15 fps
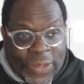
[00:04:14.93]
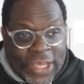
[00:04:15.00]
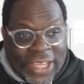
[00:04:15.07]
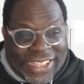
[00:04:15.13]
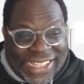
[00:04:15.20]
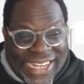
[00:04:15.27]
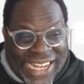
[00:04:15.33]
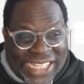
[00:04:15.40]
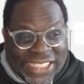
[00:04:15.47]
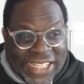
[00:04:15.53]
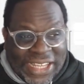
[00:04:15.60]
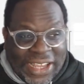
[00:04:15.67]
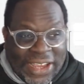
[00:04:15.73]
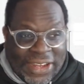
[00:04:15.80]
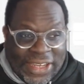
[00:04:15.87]
The last
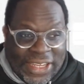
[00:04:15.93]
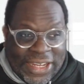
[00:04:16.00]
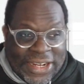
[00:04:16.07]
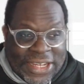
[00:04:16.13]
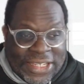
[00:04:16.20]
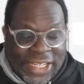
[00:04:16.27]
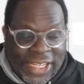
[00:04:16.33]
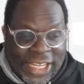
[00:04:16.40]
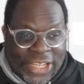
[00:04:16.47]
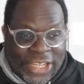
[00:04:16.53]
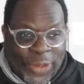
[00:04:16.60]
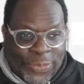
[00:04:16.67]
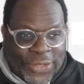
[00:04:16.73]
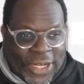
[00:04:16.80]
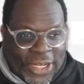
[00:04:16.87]
thing I need is the Knicks
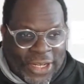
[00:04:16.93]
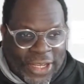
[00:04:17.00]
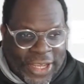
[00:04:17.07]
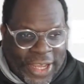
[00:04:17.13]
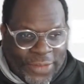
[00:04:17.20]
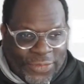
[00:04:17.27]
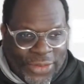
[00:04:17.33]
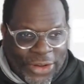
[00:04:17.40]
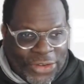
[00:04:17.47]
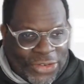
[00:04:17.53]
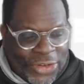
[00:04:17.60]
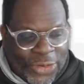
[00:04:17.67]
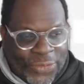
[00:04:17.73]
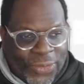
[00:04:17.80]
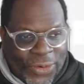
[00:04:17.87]
upsetting the Cavaliers
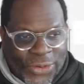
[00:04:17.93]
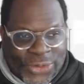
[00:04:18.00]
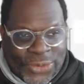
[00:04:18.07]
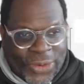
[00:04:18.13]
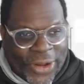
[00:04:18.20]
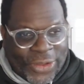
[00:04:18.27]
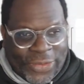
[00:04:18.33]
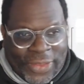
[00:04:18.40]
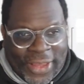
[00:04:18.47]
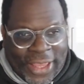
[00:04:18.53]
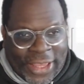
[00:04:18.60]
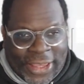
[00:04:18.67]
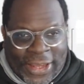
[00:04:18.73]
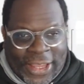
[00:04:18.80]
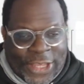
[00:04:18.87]
in the first round.
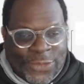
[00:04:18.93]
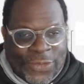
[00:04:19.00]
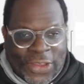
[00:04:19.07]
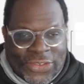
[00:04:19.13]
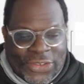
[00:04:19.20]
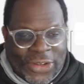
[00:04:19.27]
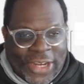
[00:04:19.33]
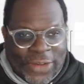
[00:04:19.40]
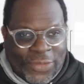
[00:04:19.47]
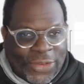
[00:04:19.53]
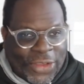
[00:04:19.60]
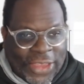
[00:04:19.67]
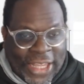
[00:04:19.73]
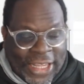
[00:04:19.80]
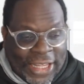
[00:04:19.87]
Like the Knicks fans are never
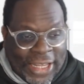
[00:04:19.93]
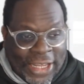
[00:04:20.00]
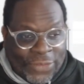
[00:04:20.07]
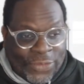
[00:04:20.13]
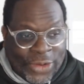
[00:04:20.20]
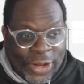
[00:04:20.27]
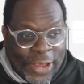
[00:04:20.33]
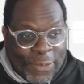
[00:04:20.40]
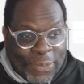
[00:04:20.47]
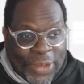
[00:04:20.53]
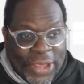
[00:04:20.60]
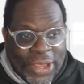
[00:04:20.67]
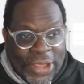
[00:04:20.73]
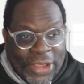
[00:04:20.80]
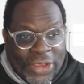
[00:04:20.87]
going to live it up.
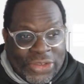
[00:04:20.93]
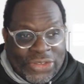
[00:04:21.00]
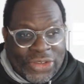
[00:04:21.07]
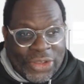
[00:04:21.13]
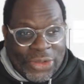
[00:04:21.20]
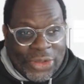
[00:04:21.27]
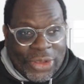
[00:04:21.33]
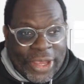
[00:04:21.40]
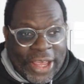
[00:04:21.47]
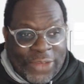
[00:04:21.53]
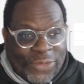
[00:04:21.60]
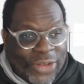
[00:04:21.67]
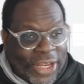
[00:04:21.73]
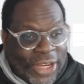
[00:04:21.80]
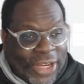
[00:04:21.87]
So
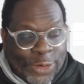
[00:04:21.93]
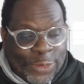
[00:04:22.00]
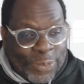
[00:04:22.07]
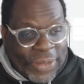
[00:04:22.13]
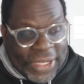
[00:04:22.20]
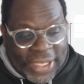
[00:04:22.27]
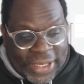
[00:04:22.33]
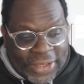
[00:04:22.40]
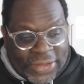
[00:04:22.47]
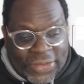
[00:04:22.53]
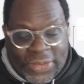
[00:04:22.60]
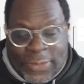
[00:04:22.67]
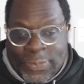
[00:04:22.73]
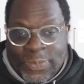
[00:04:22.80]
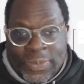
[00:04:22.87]
Cavaliers,
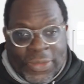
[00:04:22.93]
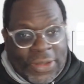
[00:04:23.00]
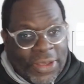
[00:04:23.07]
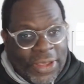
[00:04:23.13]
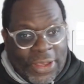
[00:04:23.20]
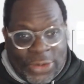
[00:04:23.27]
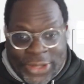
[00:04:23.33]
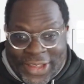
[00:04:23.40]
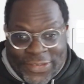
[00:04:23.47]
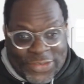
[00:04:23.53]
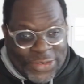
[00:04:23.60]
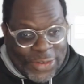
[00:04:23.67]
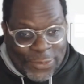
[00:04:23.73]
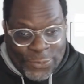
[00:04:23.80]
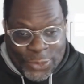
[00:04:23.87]
please, uh, you have
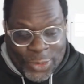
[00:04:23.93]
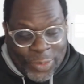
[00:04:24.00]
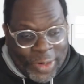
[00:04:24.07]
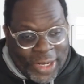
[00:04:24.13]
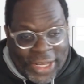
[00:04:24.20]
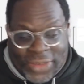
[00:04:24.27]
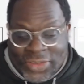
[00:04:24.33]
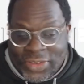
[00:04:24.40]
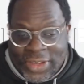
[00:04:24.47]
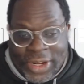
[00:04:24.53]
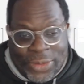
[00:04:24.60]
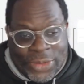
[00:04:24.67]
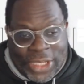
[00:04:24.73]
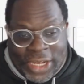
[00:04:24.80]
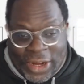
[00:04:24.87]
some former Nets
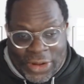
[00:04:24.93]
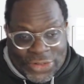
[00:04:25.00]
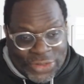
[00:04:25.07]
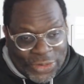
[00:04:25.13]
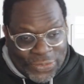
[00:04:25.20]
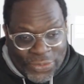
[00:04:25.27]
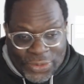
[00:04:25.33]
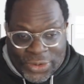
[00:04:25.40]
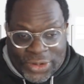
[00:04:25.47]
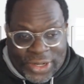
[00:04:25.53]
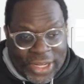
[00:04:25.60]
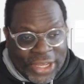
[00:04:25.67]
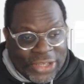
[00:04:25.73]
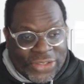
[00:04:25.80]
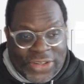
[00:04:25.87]
there with Caris LeVert
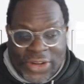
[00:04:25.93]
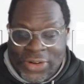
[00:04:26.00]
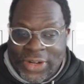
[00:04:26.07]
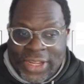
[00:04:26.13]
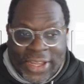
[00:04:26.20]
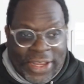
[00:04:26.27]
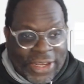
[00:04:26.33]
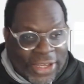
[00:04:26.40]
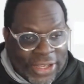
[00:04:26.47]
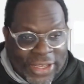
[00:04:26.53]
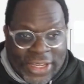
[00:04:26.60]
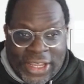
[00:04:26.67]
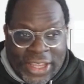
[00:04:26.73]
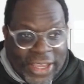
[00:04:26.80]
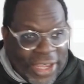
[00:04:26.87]
and Jarrett
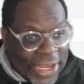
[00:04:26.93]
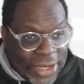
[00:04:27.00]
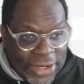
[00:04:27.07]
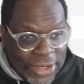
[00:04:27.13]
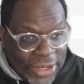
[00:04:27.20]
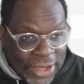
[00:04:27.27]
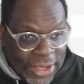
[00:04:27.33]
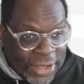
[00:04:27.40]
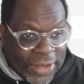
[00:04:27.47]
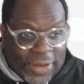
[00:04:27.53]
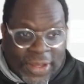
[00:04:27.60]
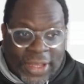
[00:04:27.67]
Allen. Get it done